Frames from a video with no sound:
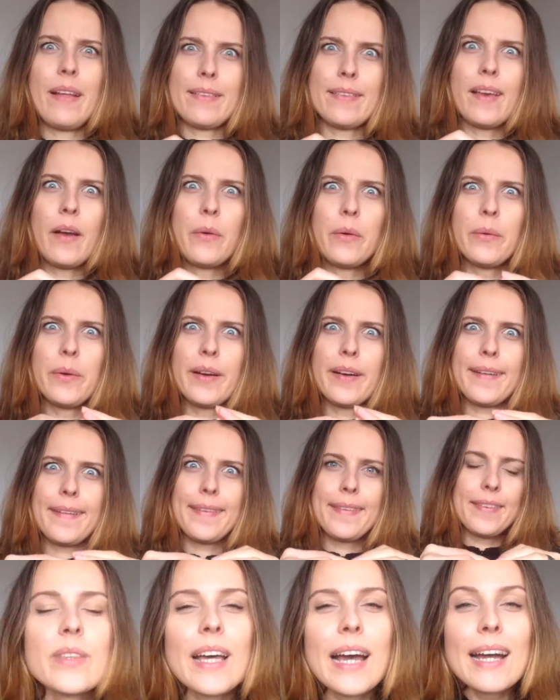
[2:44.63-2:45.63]
That's how it
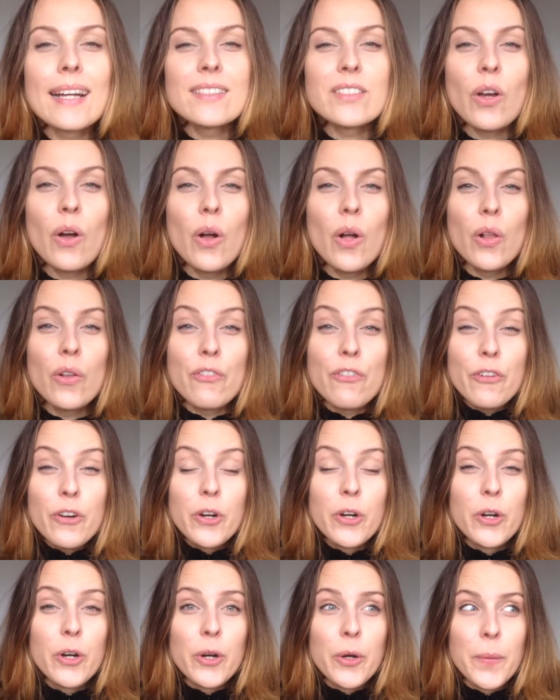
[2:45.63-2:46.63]
works. That's all
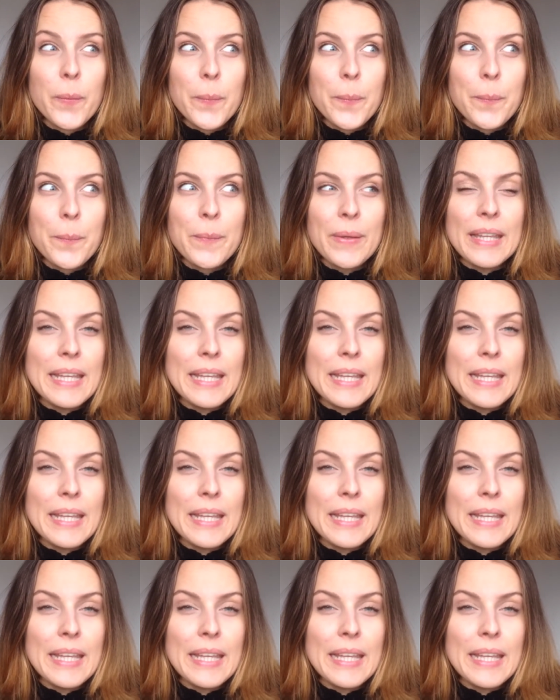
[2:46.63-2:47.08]
from